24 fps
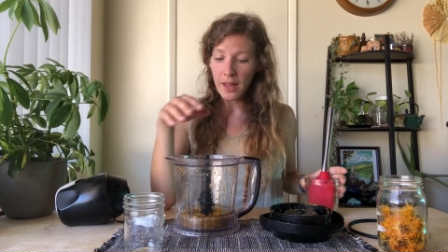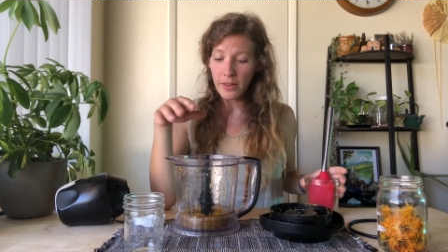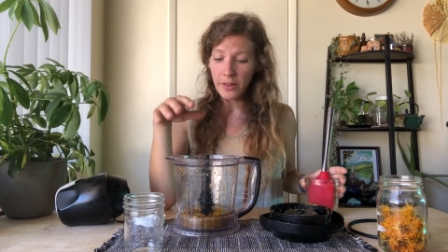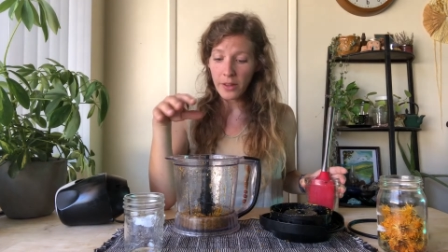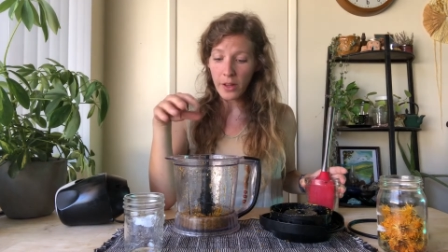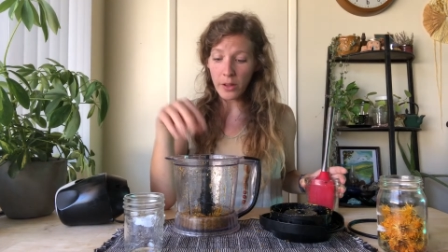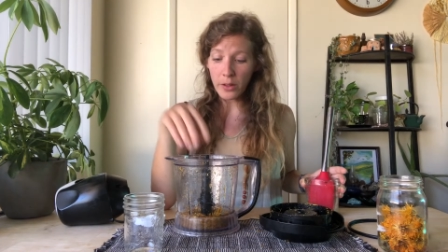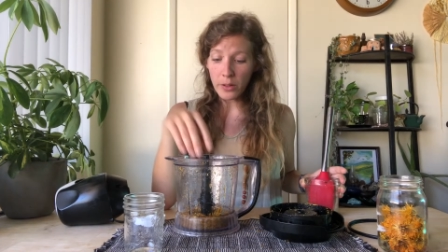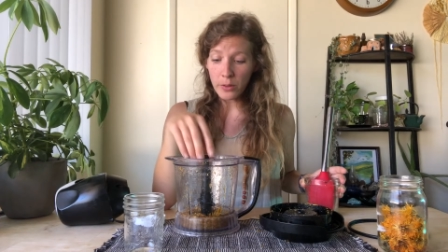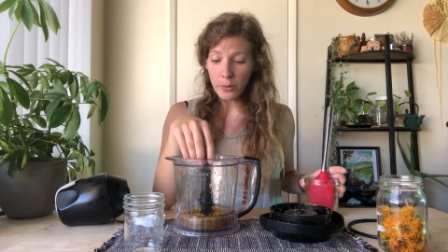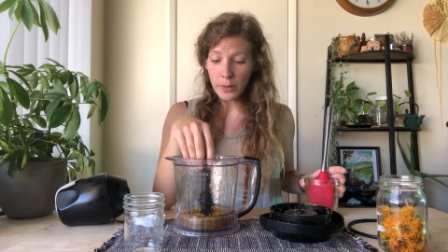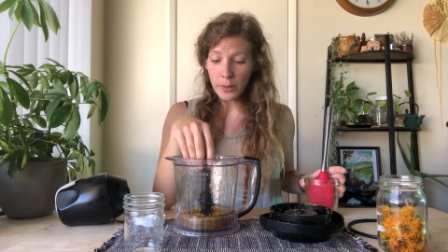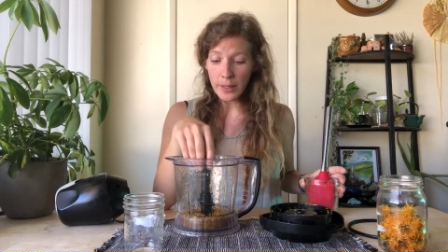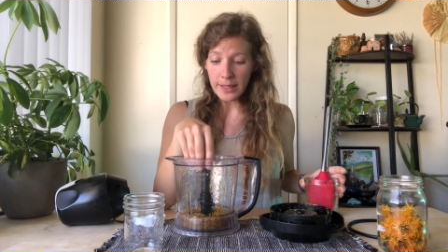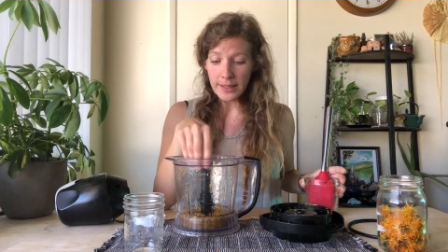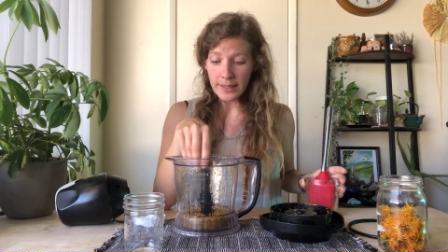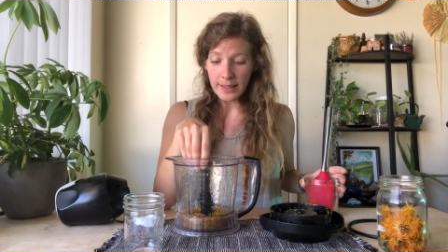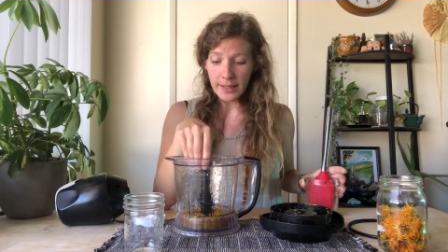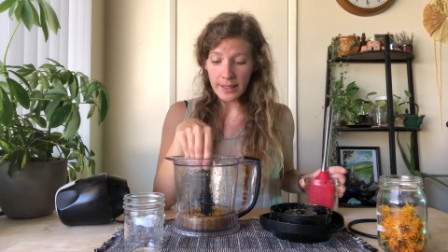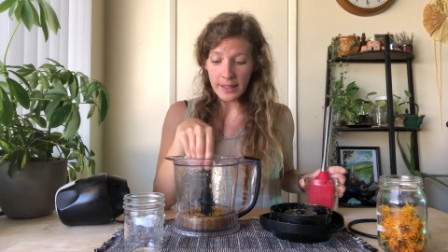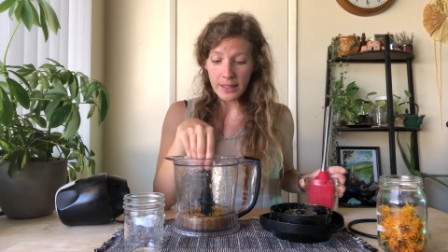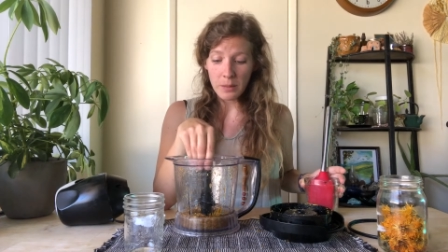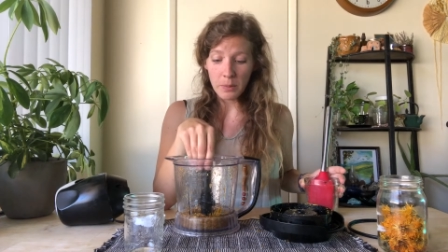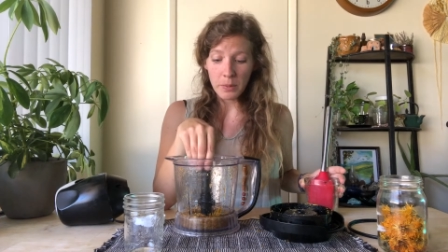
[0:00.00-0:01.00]
The other
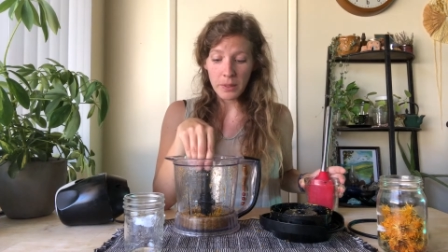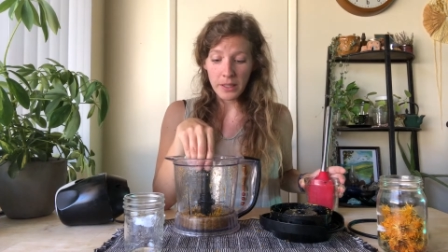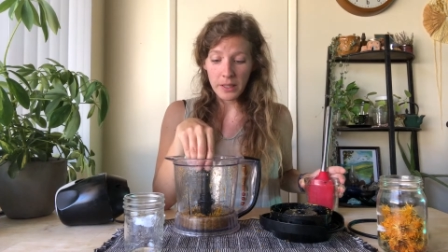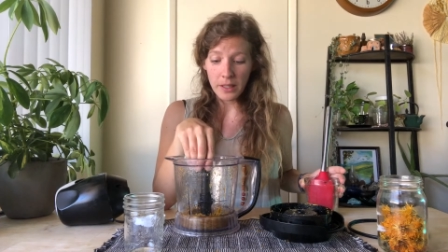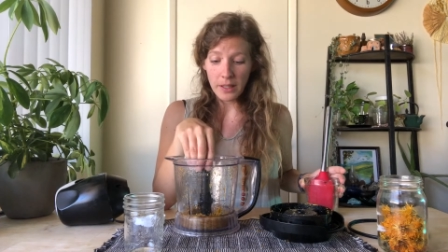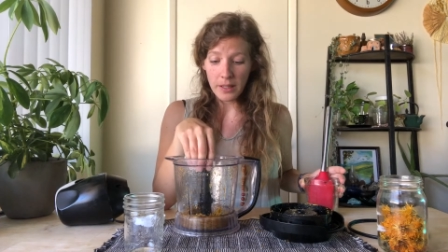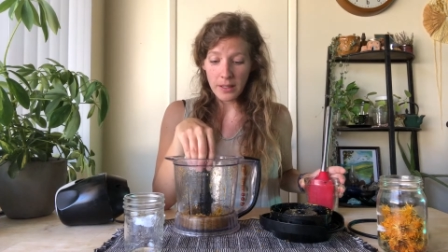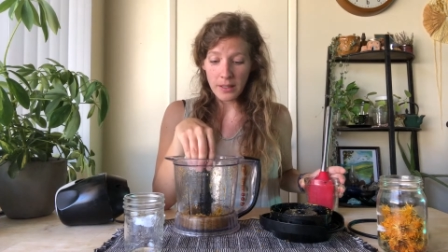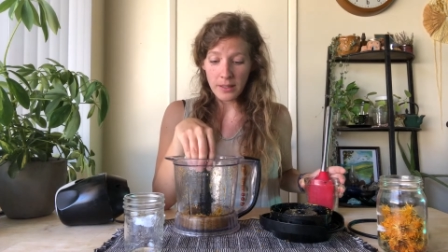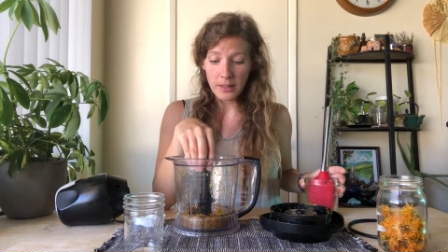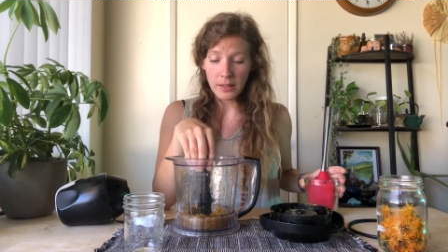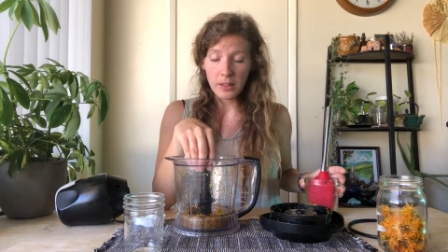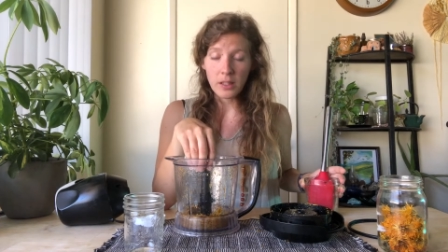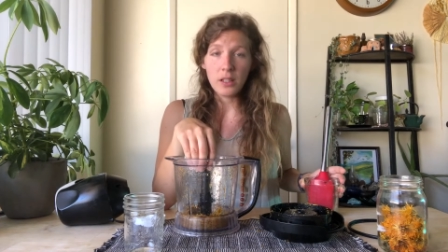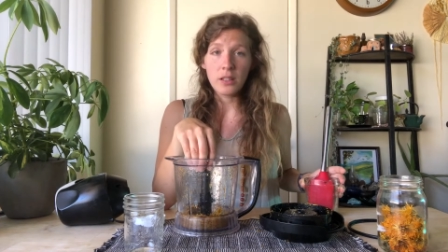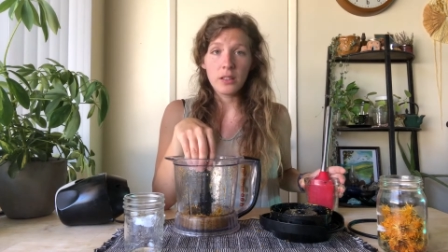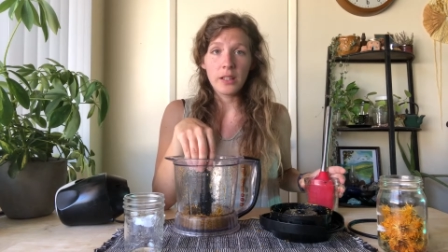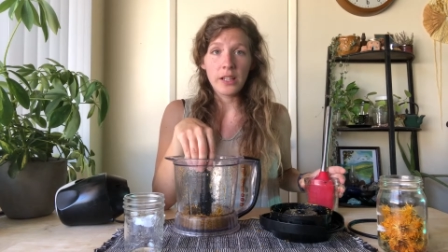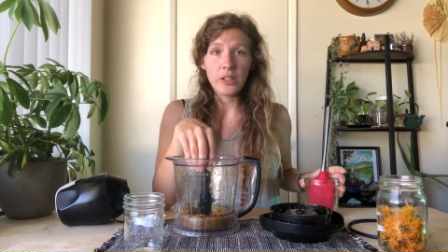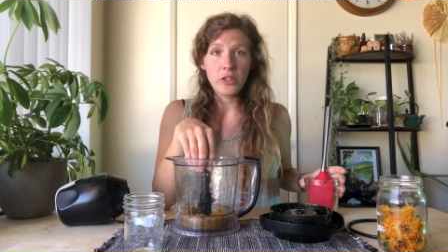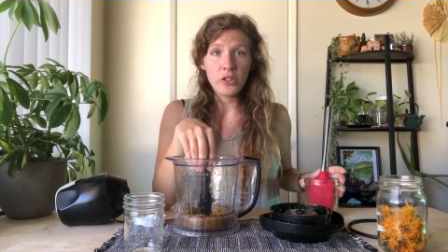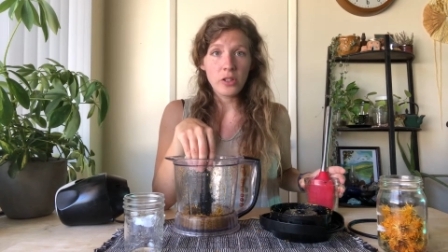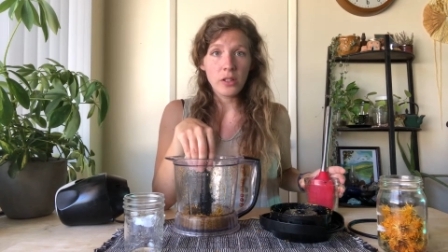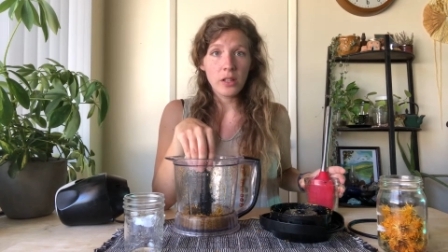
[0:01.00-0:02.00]
reason is because
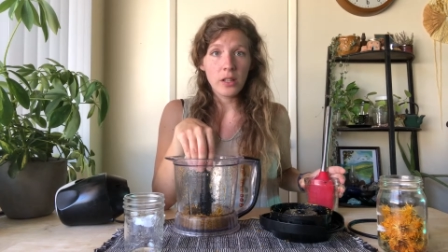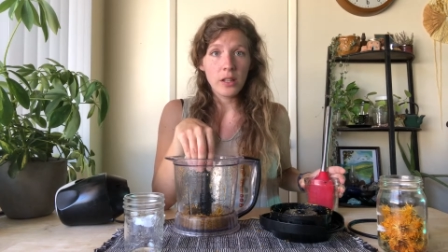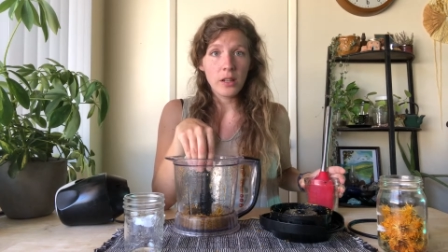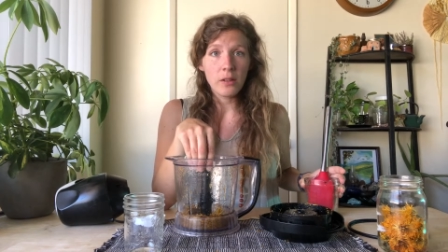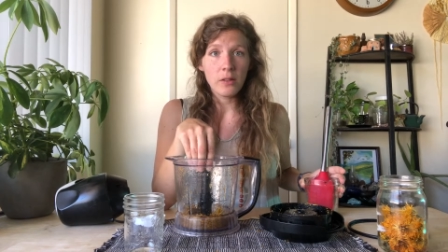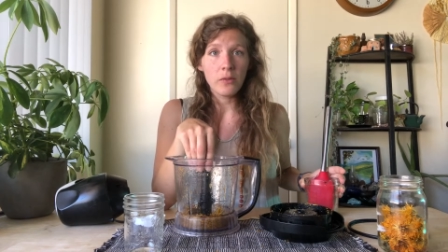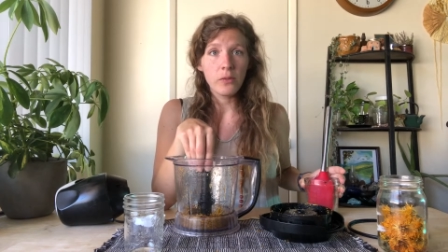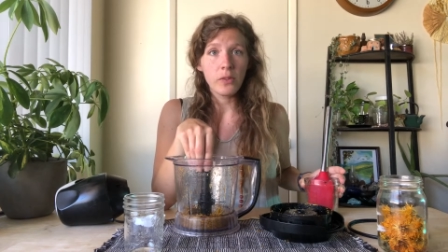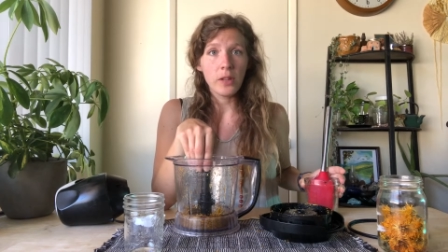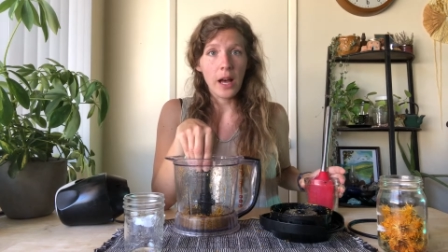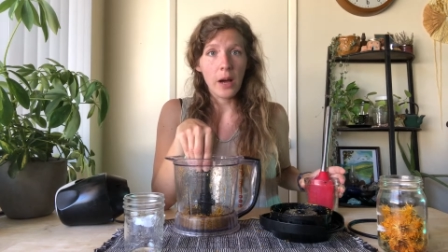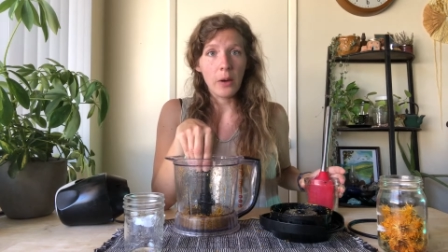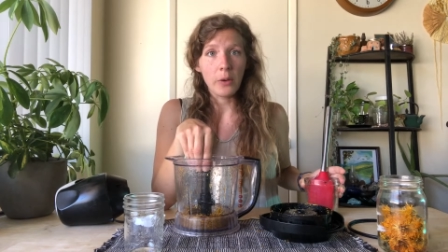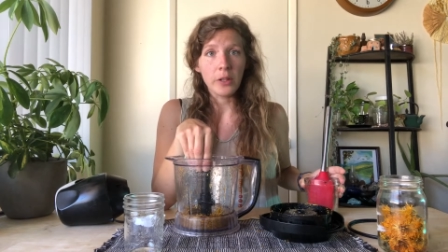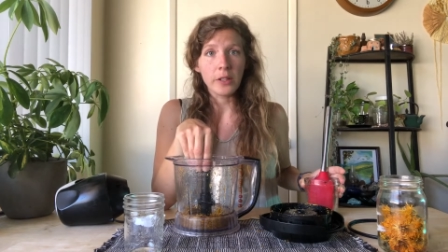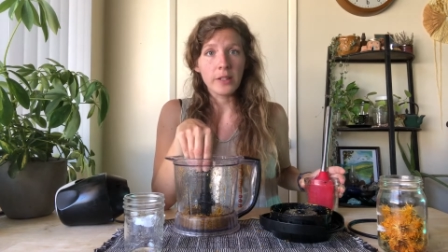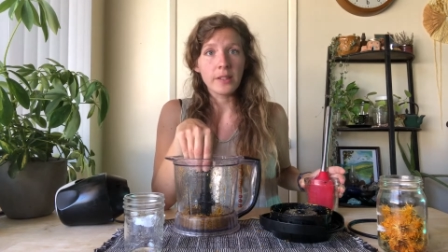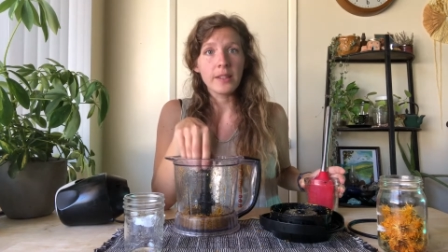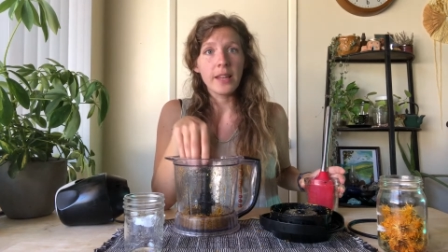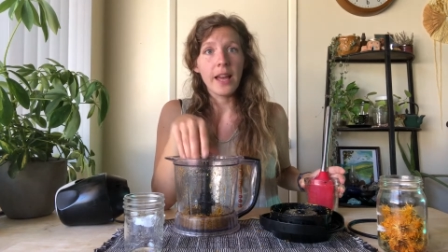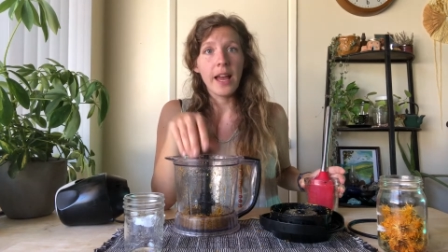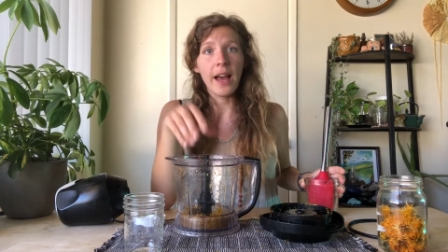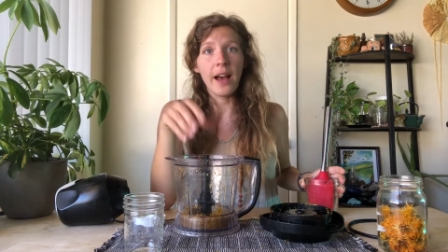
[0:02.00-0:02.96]
calendula flowers